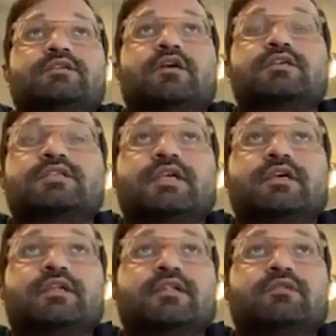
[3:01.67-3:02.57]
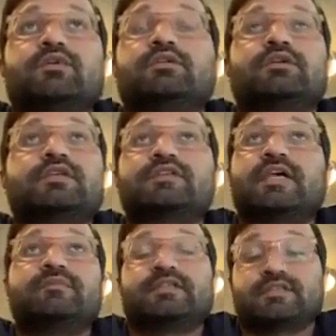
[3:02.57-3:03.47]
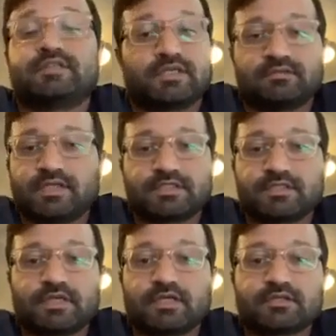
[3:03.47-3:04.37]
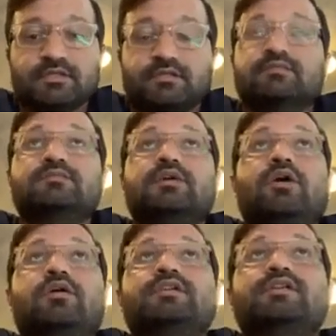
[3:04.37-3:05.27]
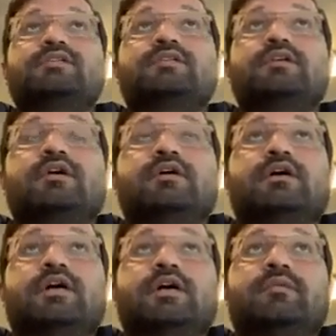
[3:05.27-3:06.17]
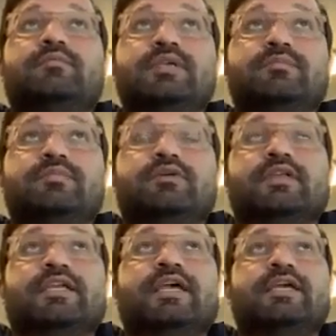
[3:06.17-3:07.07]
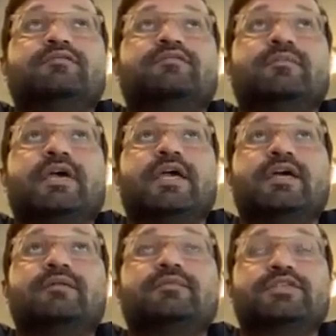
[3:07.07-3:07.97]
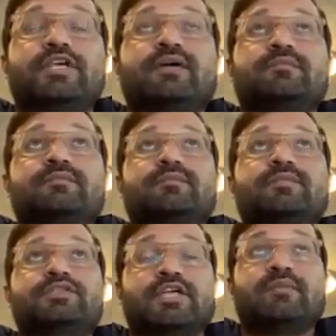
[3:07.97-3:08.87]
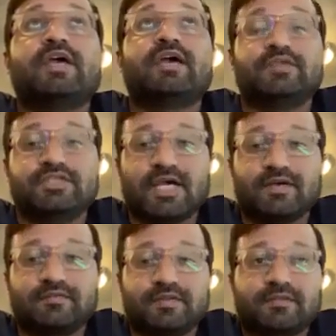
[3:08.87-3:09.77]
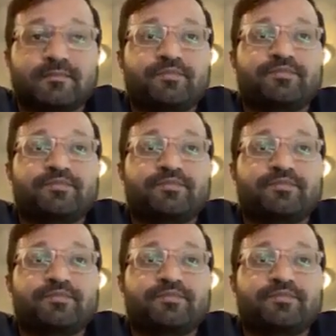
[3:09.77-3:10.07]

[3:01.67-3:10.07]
are dark-skinned and will look the same. That's just not true. All these people that came from Shem, Ham, and Japheth,